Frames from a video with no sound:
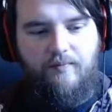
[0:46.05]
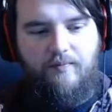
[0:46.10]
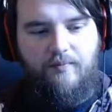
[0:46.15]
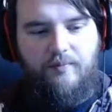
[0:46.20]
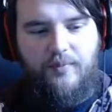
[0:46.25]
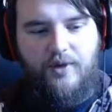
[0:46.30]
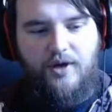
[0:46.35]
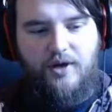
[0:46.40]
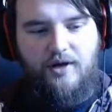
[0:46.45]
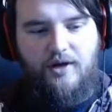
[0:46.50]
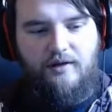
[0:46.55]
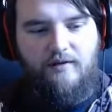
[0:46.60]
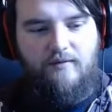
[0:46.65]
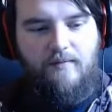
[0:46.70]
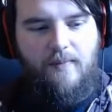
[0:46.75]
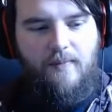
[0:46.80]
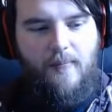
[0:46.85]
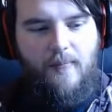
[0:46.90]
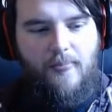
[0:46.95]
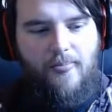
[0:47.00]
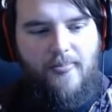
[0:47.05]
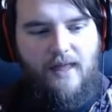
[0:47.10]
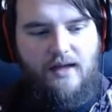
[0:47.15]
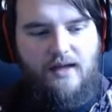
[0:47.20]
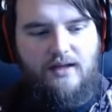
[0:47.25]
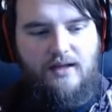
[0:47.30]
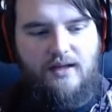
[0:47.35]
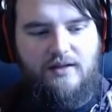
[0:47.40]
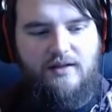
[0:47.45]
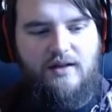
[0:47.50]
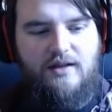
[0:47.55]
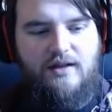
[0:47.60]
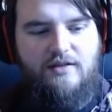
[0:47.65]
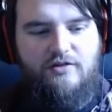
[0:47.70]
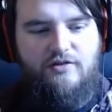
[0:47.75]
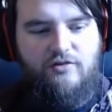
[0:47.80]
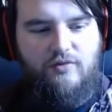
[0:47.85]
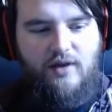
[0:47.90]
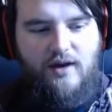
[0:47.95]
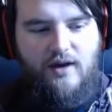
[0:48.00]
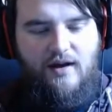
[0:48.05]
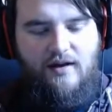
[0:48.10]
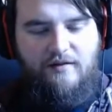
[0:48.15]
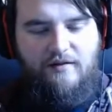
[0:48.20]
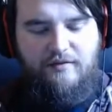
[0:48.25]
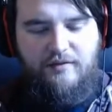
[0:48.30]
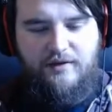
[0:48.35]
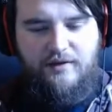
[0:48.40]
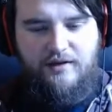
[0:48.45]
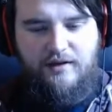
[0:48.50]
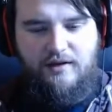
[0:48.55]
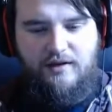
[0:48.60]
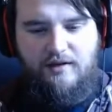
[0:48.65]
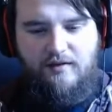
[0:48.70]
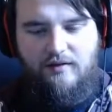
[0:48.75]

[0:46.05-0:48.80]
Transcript: But like the issue I have with it,